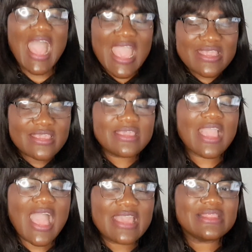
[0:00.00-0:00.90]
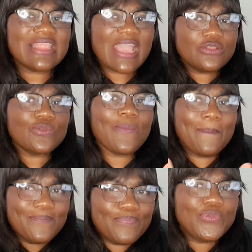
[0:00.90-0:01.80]
I like to
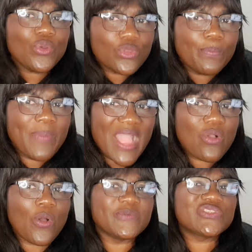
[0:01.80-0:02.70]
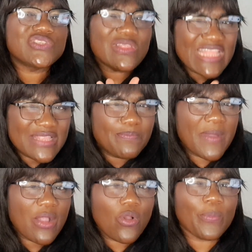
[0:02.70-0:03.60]
build backup, solid
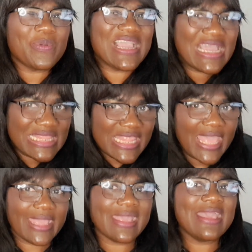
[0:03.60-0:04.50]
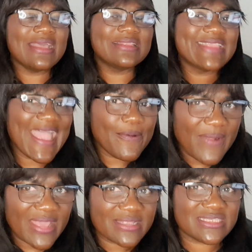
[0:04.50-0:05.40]
backup, clear,
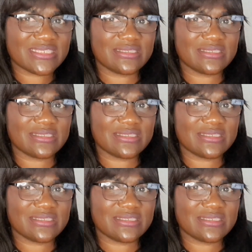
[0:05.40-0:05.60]
direct.